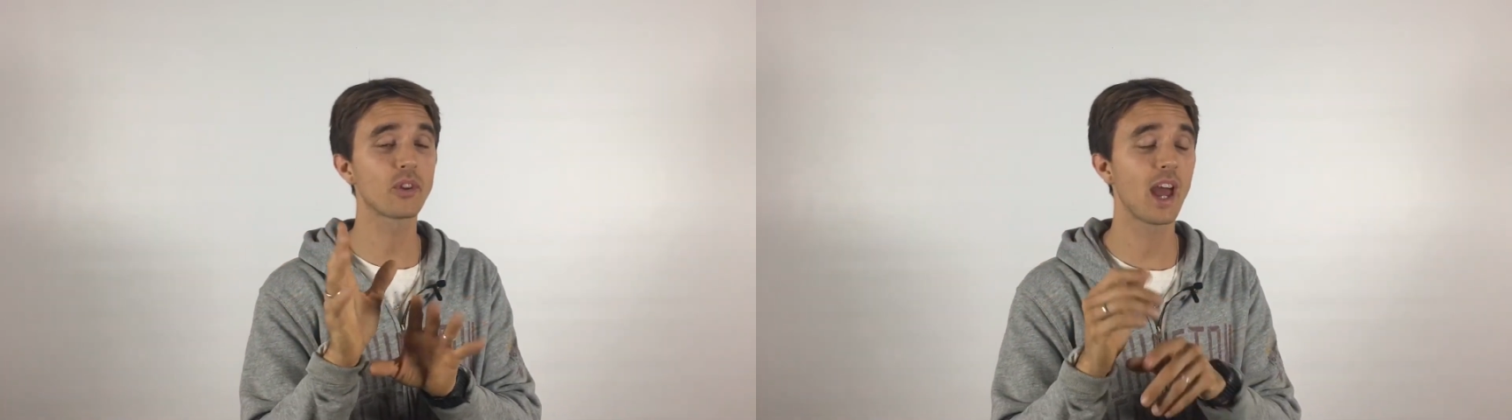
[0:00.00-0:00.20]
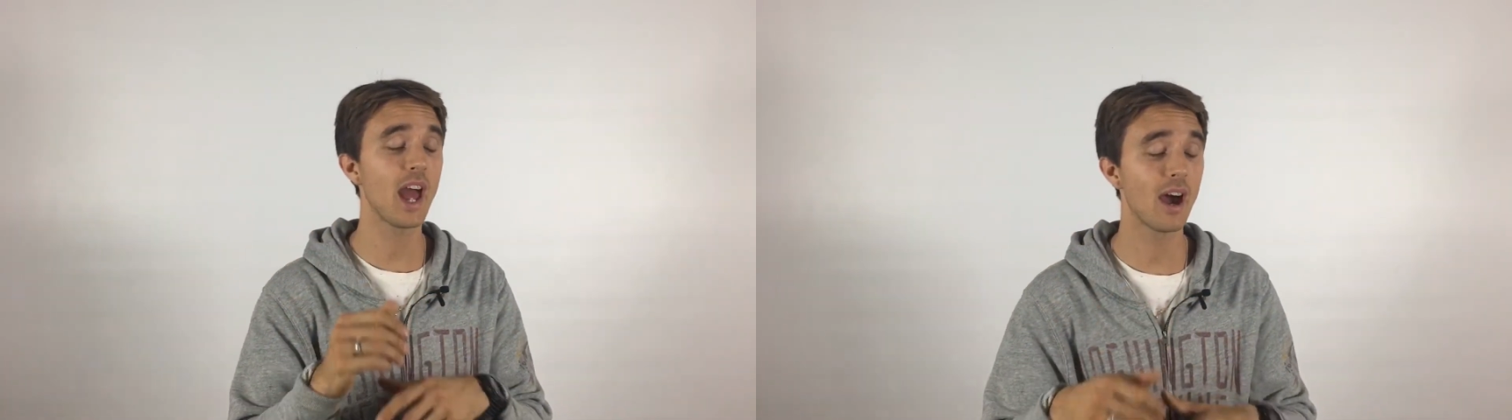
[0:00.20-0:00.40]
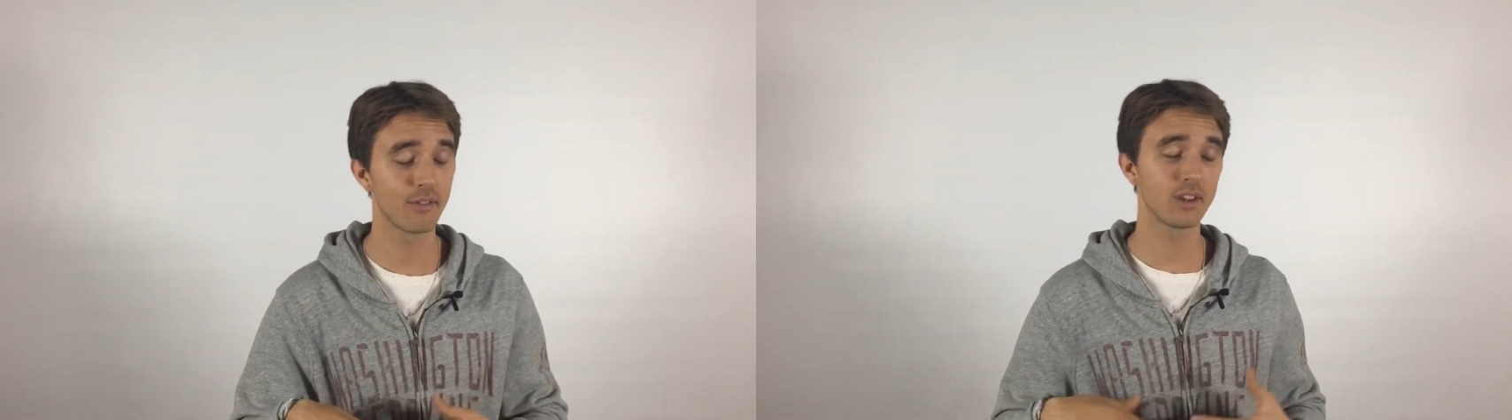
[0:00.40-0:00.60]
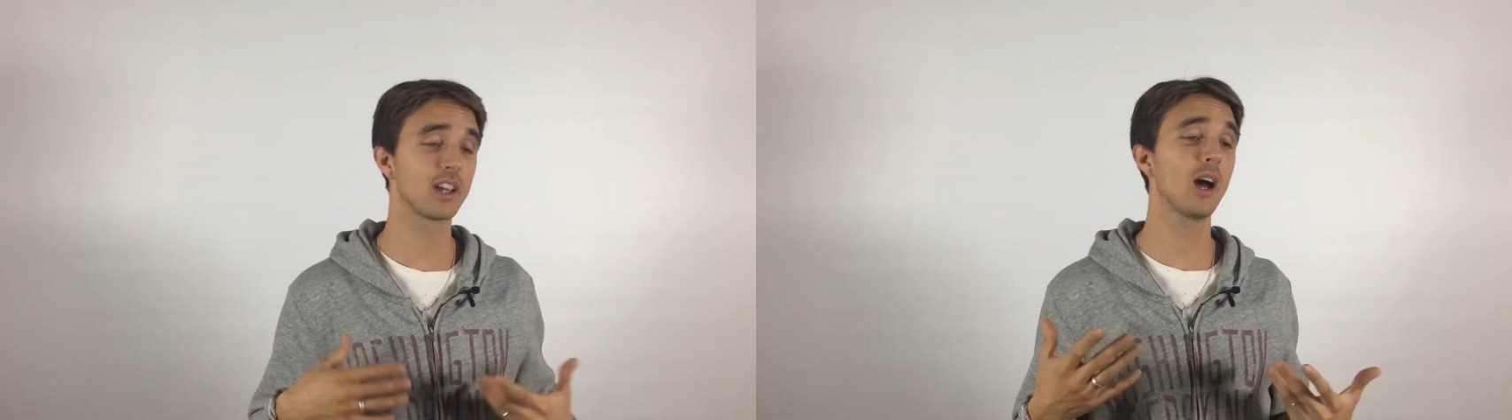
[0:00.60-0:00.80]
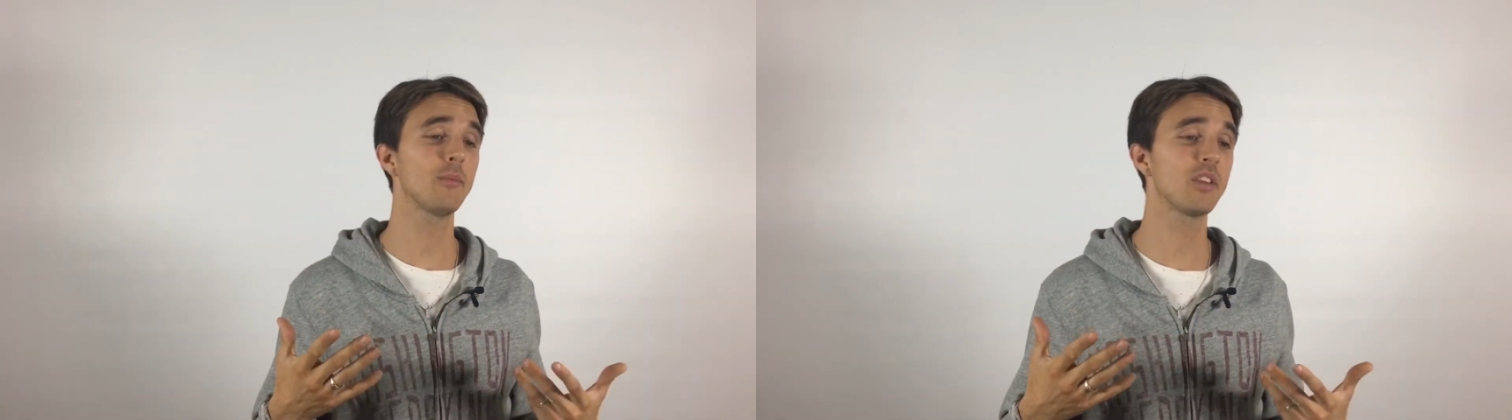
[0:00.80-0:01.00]
a half, and he
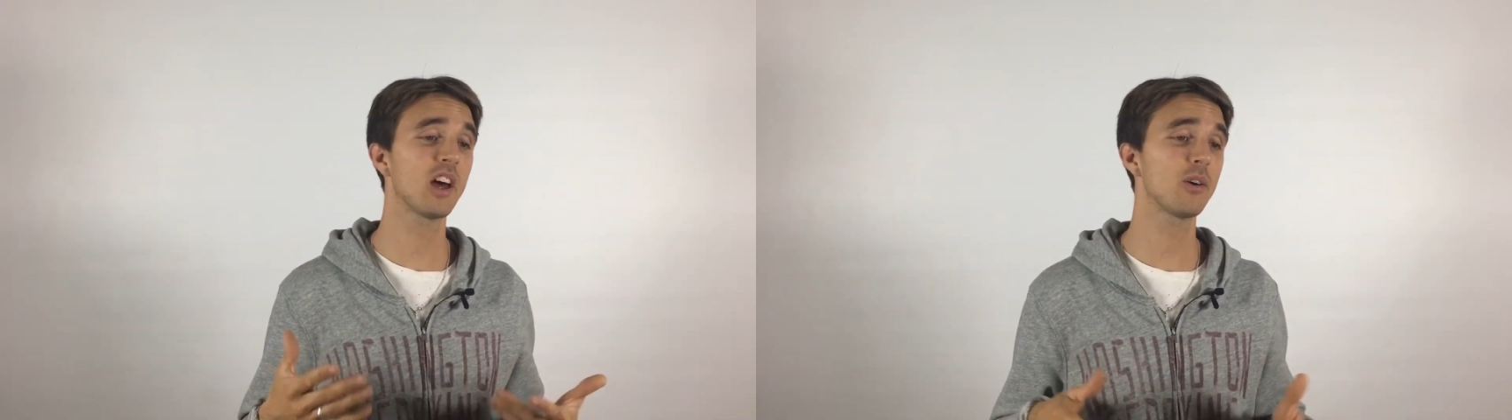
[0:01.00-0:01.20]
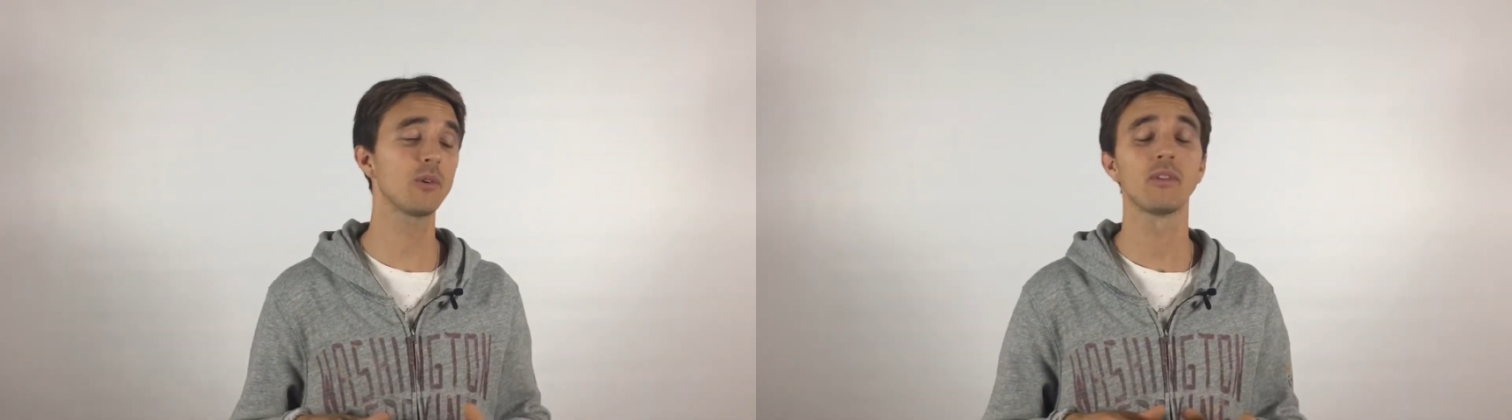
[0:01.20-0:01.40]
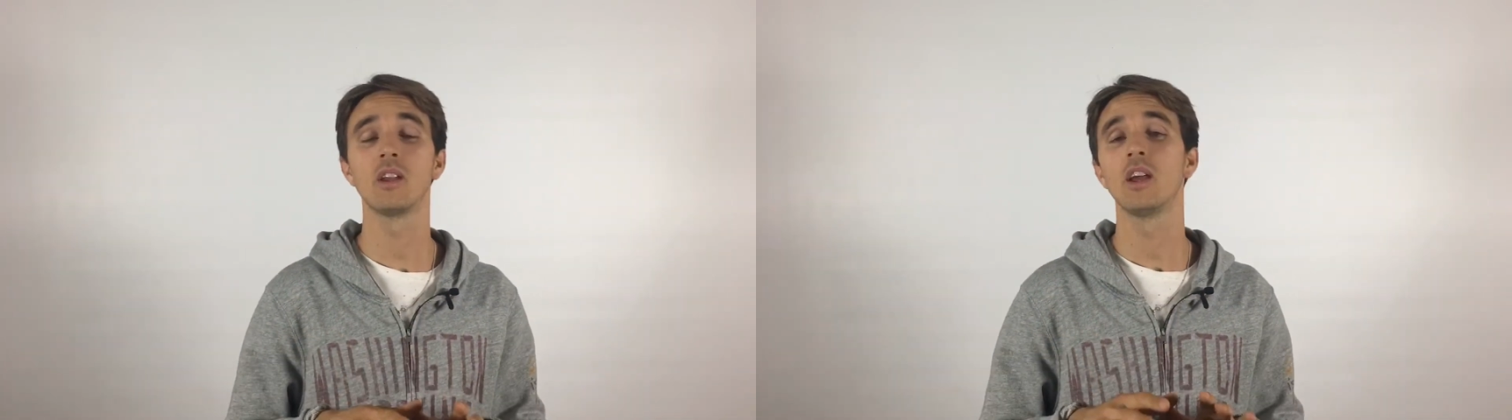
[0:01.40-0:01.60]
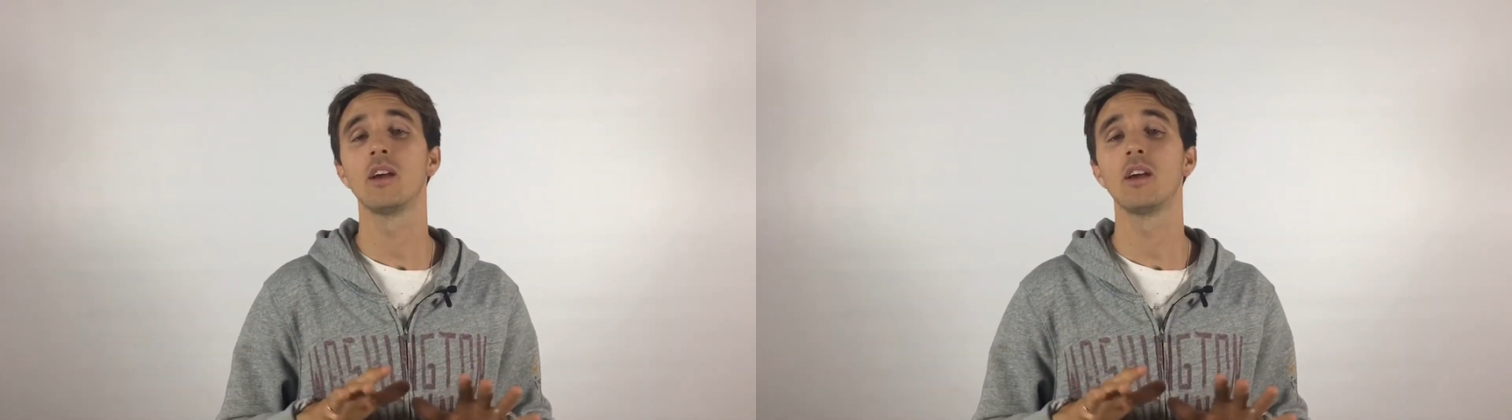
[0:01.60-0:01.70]
comes out